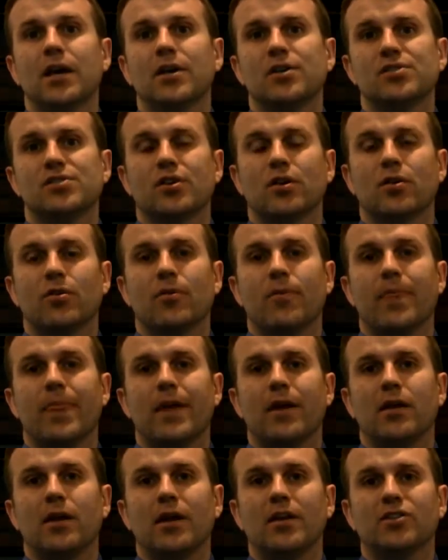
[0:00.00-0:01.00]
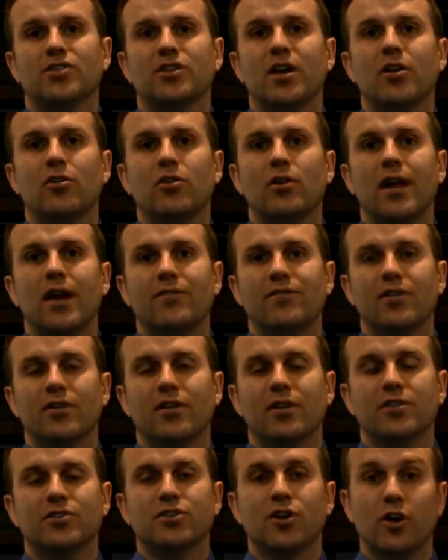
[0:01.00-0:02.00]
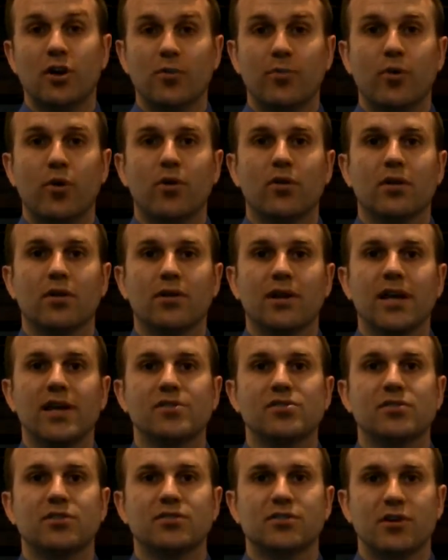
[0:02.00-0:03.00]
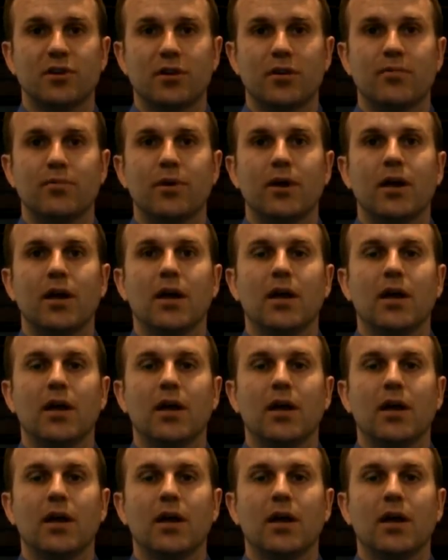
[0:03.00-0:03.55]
So in general, after the TURP or the laser TURP,